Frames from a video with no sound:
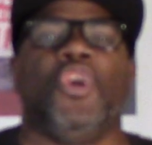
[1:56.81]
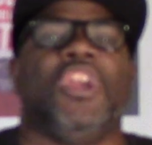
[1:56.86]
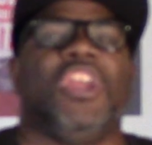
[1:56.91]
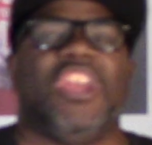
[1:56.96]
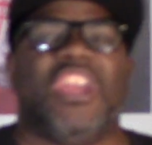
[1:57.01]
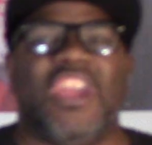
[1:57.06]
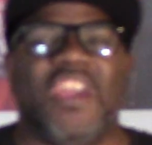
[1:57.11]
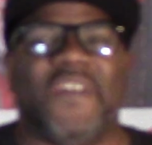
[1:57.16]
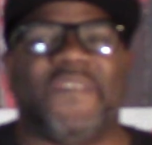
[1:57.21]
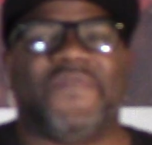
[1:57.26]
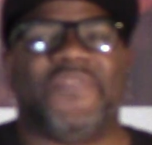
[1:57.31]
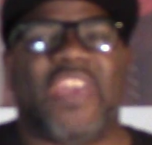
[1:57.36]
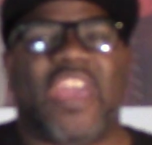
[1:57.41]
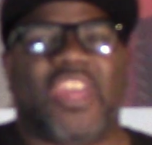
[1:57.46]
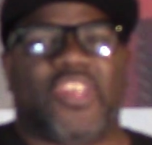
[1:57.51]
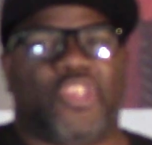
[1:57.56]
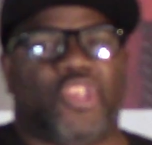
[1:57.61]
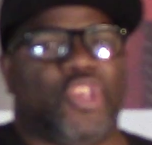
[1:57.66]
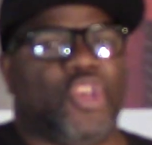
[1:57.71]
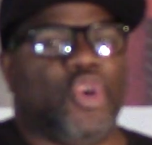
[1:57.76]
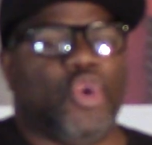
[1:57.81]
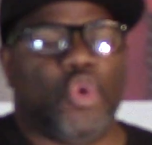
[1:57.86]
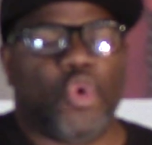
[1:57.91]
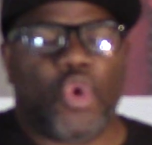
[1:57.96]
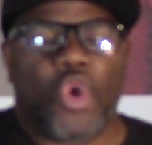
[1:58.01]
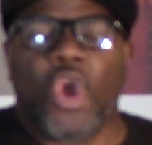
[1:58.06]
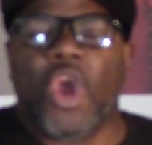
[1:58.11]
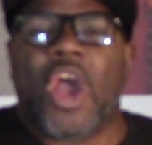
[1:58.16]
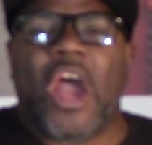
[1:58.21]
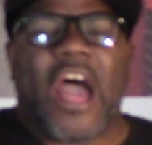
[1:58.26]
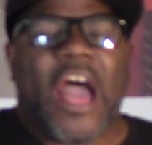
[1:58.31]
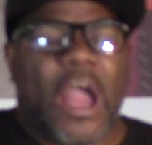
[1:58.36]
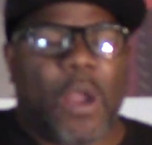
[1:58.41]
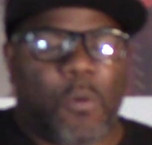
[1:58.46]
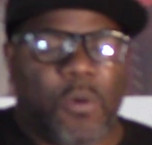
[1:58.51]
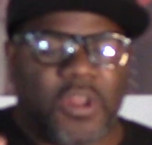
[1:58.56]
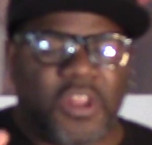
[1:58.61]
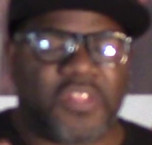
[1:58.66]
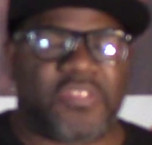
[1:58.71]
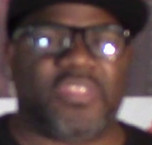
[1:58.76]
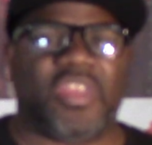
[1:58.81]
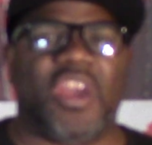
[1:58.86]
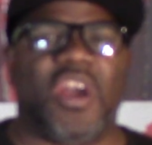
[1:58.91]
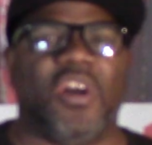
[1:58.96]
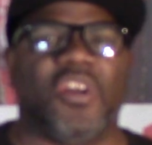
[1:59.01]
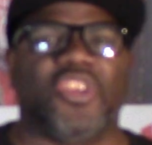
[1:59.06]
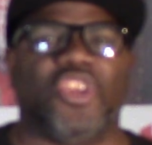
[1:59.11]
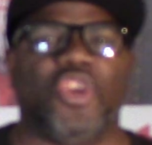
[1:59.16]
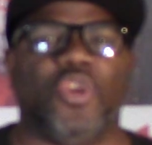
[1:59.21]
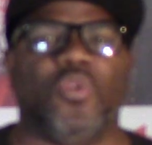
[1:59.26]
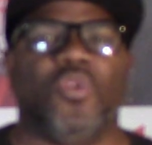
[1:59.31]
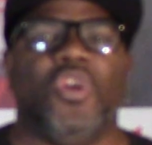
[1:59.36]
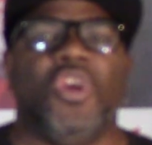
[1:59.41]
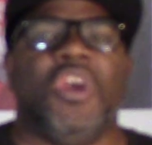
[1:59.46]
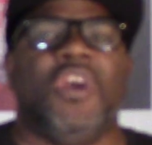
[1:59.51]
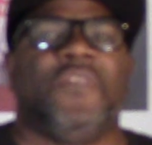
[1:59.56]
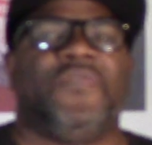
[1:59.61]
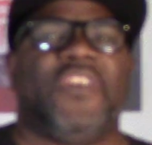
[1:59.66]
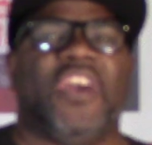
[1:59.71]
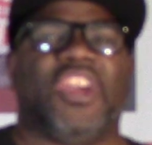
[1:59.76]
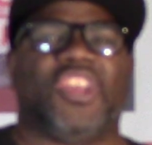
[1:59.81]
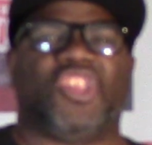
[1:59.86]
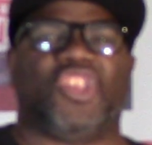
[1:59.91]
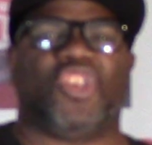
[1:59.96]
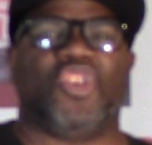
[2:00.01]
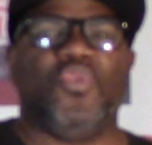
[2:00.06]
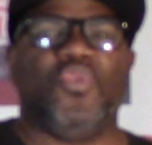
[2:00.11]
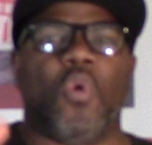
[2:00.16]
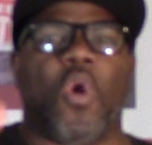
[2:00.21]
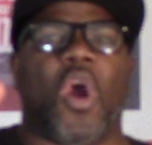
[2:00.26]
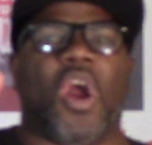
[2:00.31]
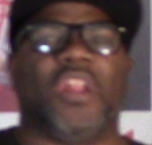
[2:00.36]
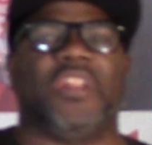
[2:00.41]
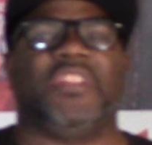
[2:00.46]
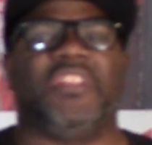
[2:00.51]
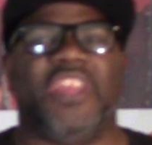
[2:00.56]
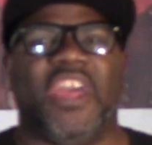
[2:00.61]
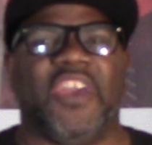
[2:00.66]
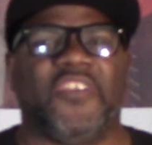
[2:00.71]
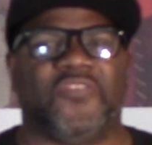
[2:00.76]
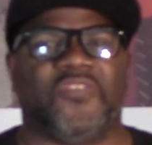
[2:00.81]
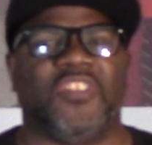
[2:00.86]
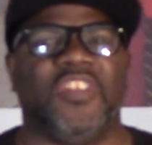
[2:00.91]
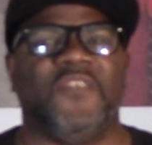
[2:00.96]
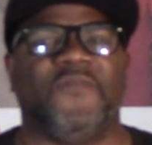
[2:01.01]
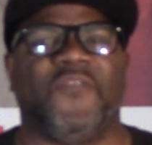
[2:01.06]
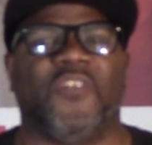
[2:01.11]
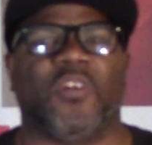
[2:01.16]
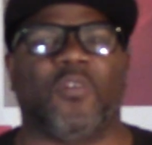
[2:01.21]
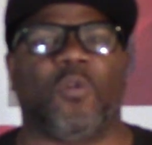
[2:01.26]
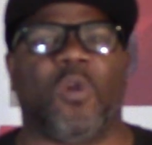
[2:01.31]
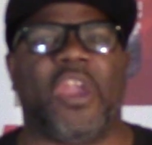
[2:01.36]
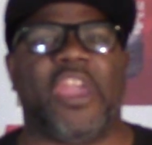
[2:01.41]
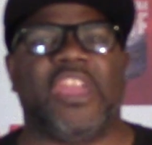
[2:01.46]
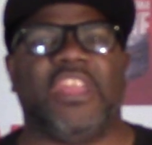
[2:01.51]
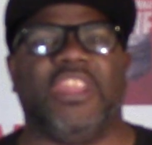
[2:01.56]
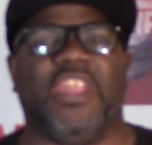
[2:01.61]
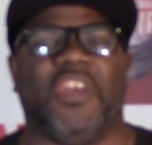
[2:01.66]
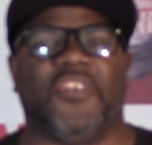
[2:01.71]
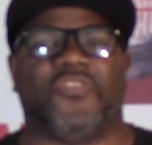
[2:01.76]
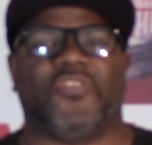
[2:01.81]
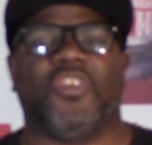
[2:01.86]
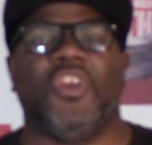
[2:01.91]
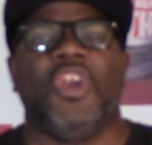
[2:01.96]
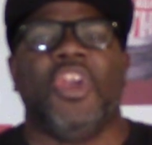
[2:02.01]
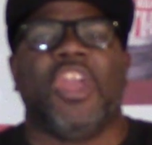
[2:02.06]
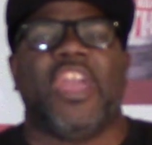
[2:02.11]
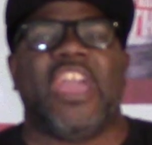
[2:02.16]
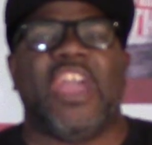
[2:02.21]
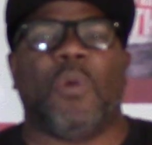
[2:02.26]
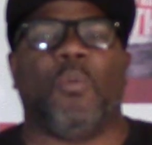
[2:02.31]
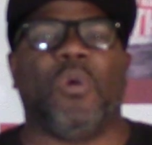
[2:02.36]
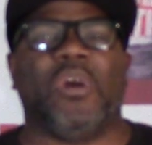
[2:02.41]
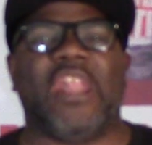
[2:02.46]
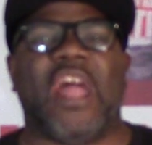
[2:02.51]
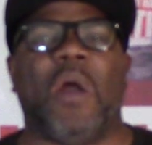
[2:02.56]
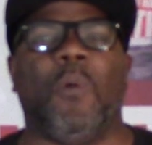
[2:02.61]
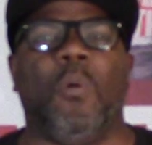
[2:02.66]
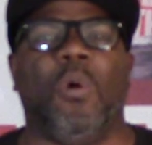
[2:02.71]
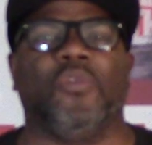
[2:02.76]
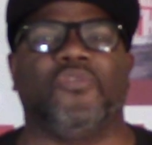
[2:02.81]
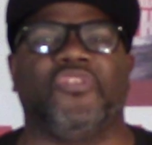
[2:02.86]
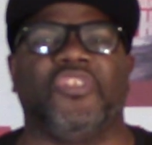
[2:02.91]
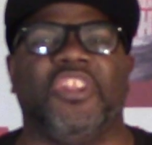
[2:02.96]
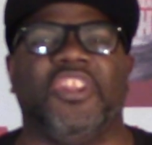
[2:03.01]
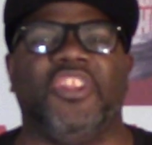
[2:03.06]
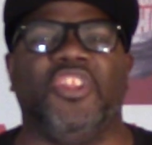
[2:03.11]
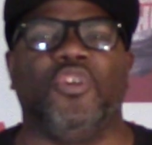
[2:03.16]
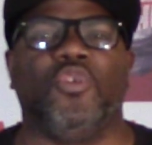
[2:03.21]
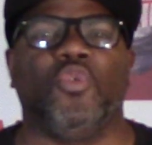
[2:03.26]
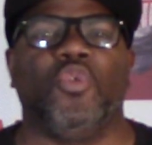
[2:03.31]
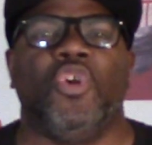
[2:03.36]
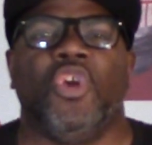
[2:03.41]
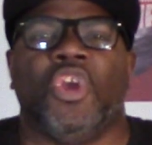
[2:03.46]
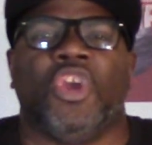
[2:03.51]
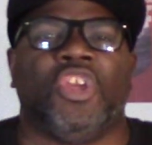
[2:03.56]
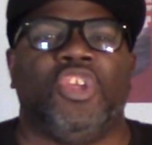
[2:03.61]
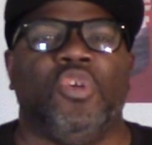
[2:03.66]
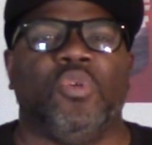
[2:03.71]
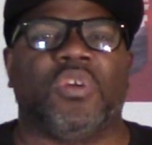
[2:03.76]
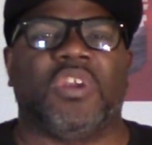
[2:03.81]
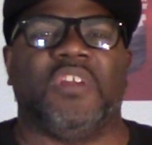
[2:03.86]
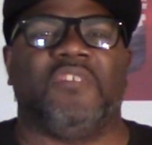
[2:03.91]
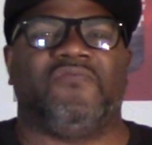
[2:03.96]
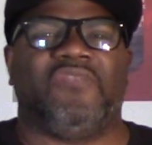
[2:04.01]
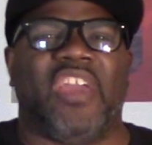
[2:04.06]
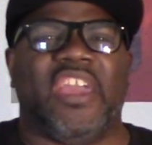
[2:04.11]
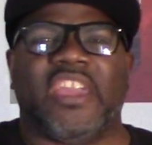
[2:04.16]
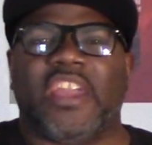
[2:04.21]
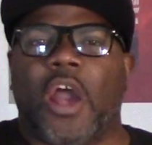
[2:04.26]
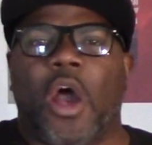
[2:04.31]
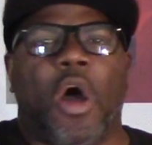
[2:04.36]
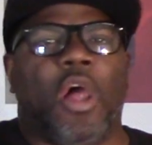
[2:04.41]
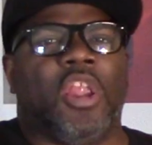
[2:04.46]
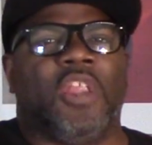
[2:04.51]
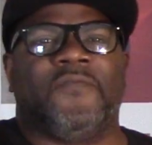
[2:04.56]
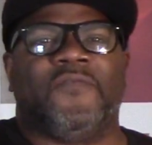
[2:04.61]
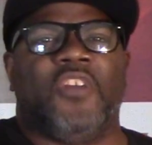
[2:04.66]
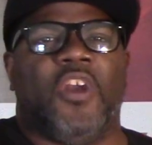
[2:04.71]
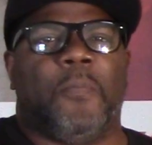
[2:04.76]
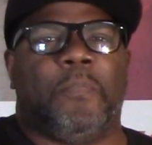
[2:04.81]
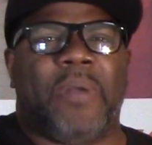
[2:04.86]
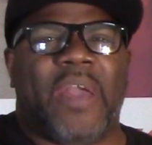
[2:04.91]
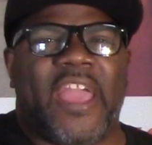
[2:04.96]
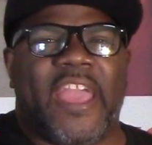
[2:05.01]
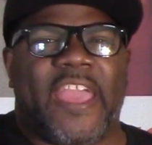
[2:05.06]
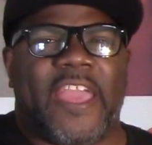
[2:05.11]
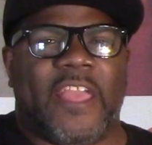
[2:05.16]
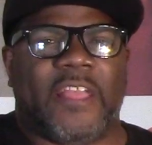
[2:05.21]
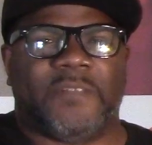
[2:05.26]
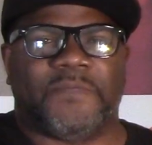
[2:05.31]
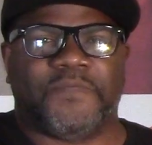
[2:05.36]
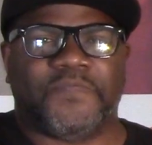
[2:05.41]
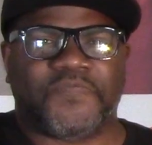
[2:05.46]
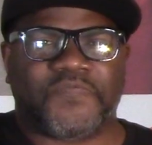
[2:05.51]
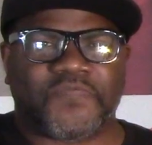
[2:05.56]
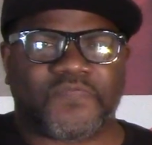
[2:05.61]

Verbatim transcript: If that's you, I want to tell you that are destined for greatness. And what I want you to do, you can take all of your pain.